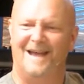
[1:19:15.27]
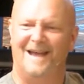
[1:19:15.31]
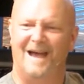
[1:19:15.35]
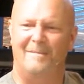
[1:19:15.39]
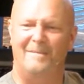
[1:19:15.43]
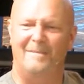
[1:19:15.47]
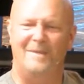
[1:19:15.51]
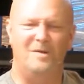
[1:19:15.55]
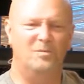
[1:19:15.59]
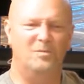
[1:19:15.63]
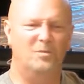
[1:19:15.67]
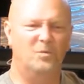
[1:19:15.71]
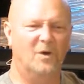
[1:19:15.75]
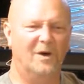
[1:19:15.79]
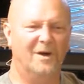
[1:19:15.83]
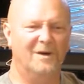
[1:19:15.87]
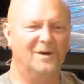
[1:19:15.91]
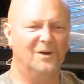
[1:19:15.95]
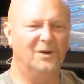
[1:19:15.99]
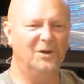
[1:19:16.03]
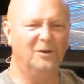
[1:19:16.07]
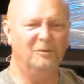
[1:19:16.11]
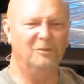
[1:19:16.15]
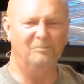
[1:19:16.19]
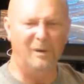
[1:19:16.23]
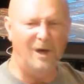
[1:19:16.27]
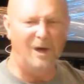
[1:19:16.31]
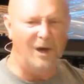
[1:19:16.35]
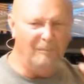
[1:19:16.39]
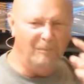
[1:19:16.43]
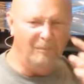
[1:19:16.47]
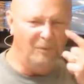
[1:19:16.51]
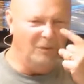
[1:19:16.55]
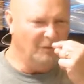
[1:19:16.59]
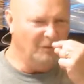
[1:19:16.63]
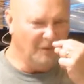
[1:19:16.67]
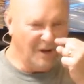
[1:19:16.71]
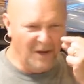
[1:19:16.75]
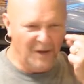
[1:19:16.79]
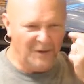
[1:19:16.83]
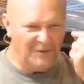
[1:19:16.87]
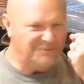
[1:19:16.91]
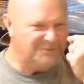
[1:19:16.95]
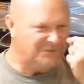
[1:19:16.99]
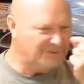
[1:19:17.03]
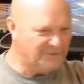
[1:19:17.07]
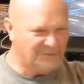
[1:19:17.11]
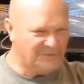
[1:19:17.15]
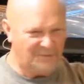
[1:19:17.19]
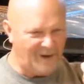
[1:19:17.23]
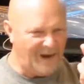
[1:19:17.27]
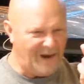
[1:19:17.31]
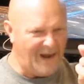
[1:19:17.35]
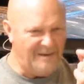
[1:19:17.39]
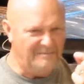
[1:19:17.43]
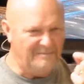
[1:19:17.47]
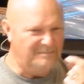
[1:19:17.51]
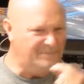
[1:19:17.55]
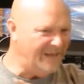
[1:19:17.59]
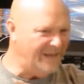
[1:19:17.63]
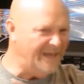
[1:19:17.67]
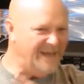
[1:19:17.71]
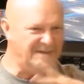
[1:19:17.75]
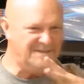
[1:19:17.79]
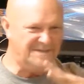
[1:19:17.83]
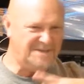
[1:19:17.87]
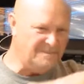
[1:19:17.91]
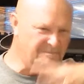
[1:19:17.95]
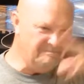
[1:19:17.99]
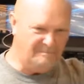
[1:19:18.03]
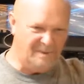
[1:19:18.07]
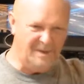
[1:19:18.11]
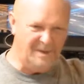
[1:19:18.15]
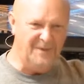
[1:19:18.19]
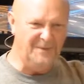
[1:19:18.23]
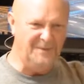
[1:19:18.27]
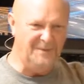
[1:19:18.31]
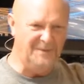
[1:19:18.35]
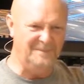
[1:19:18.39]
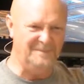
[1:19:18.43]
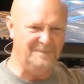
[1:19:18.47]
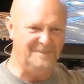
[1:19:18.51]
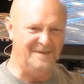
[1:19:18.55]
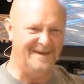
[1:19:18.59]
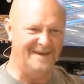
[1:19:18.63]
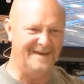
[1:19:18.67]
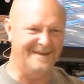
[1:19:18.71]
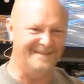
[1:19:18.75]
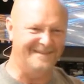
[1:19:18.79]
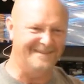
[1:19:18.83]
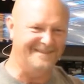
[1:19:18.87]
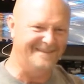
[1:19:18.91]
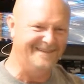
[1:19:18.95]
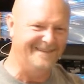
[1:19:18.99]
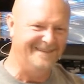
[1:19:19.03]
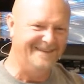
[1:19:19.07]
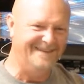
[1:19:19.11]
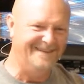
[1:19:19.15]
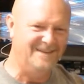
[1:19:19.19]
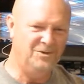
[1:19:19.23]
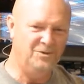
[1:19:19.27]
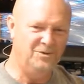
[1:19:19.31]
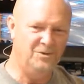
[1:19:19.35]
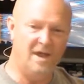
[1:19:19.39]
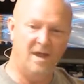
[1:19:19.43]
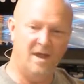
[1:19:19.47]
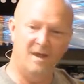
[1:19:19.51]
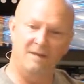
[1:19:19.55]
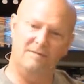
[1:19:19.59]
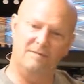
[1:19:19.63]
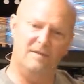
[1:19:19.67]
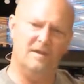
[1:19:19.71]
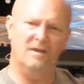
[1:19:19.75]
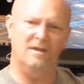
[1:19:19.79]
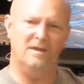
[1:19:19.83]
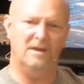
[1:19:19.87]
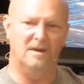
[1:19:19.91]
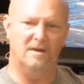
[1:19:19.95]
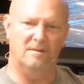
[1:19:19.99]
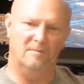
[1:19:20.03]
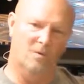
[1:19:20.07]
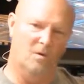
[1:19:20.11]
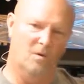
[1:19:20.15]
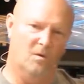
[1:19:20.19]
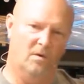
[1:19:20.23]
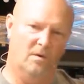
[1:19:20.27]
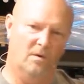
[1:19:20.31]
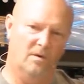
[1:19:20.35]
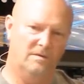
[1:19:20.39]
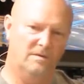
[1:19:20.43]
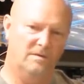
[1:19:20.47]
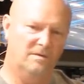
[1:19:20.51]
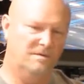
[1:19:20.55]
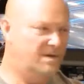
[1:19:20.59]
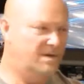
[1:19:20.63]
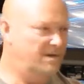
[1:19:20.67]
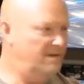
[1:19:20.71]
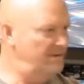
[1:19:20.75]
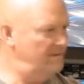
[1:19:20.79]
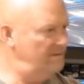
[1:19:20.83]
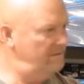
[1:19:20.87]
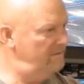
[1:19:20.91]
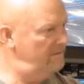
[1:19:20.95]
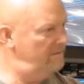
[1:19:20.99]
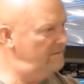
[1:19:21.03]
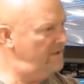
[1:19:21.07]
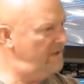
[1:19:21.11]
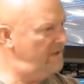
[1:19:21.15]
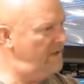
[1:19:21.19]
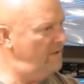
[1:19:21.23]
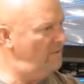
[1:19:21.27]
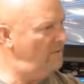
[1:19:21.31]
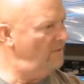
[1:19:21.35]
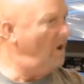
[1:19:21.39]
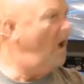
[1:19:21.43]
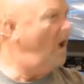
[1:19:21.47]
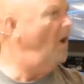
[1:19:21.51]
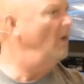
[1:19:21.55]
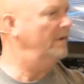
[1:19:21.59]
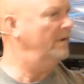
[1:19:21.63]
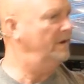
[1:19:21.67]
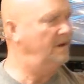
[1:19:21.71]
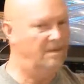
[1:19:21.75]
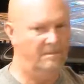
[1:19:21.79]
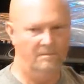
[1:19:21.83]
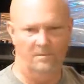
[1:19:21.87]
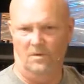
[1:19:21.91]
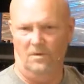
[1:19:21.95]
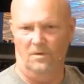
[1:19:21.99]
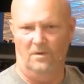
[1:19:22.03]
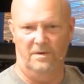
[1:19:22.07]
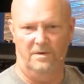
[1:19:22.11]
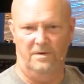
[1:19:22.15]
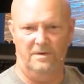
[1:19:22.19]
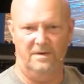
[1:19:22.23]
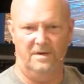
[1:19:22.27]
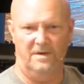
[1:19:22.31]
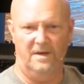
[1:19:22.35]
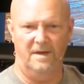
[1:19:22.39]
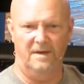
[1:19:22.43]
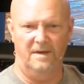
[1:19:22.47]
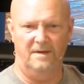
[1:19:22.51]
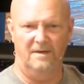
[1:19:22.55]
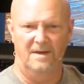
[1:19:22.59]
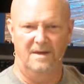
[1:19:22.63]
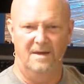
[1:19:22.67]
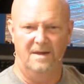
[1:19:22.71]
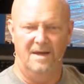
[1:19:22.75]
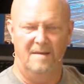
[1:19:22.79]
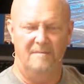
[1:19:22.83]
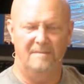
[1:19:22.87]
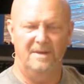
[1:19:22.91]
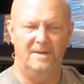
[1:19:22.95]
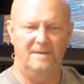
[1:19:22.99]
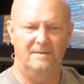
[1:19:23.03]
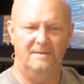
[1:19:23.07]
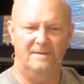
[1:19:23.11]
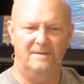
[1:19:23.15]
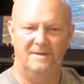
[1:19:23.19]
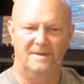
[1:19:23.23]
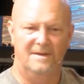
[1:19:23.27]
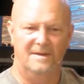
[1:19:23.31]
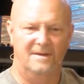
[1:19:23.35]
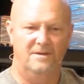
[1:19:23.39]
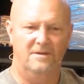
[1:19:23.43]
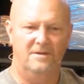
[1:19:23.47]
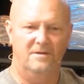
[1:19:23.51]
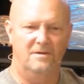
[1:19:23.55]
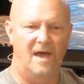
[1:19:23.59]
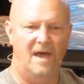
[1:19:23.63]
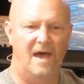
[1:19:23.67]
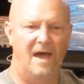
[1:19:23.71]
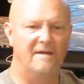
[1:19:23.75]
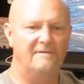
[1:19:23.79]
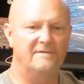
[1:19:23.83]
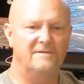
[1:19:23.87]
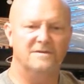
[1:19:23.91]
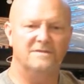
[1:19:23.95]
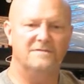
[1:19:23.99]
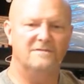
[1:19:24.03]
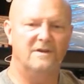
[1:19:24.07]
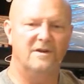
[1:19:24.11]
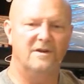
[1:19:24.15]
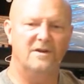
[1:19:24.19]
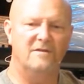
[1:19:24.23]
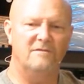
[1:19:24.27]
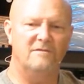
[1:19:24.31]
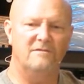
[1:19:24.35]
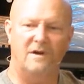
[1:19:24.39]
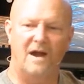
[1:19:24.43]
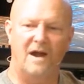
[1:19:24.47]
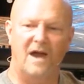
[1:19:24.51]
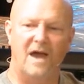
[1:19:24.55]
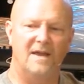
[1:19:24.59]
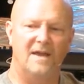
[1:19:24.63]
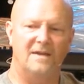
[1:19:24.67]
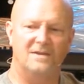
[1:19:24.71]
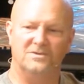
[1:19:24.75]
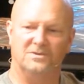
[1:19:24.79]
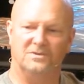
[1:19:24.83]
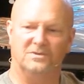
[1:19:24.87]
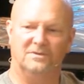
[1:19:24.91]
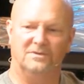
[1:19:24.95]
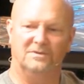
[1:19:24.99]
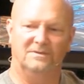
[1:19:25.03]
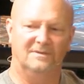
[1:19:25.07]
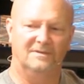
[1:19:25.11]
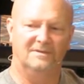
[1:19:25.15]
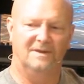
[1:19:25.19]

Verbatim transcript: I mean, one little bubble goes to the right place and boom, you know, you can't think anymore. You, you, you can't walk anymore. You can't, I mean, your life is very fragile.